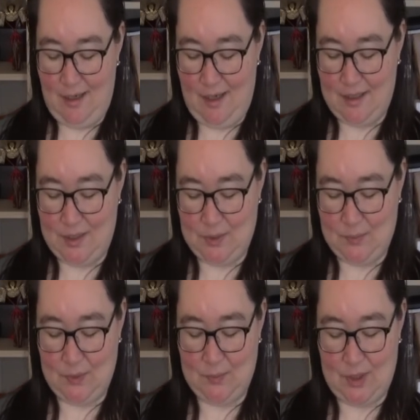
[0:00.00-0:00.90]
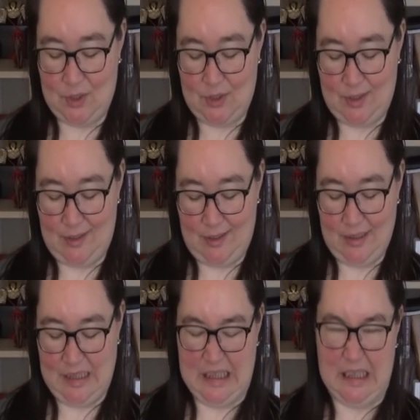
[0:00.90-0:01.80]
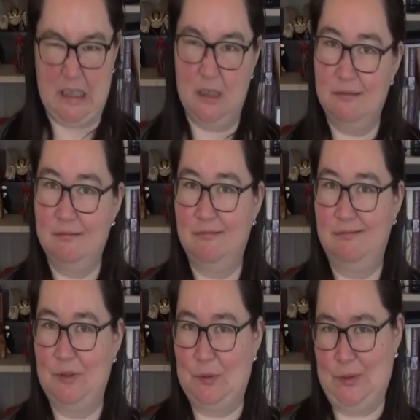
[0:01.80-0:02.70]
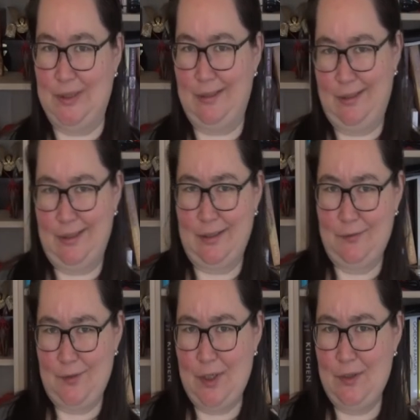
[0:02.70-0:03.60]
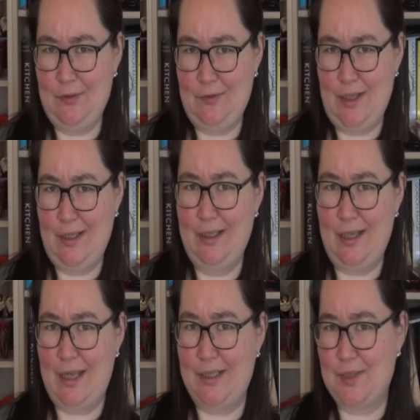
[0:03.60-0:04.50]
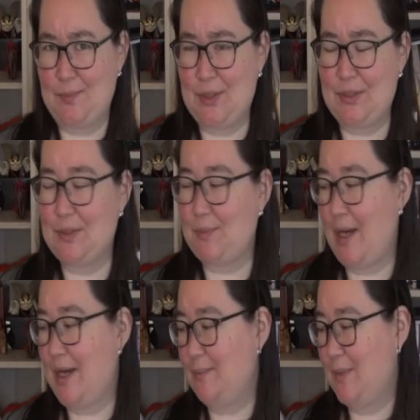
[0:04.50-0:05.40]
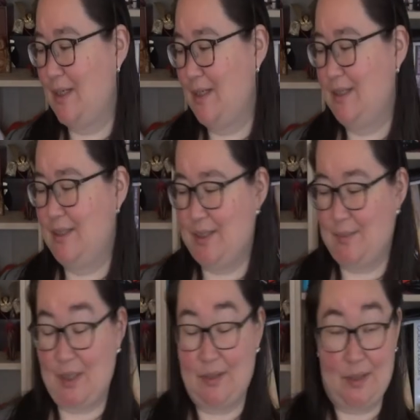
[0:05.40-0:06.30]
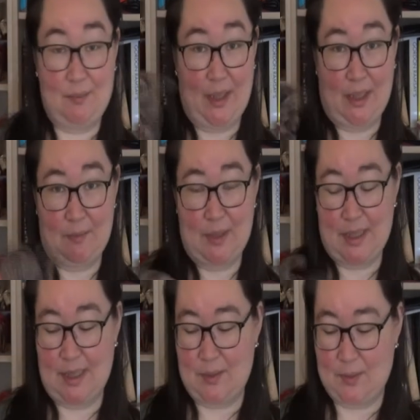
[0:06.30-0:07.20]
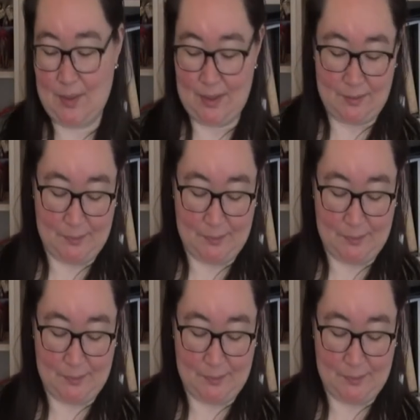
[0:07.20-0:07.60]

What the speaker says: And someone mentioned that he'd quite like a few if I had some going spare. So I'm going to make him a set as well.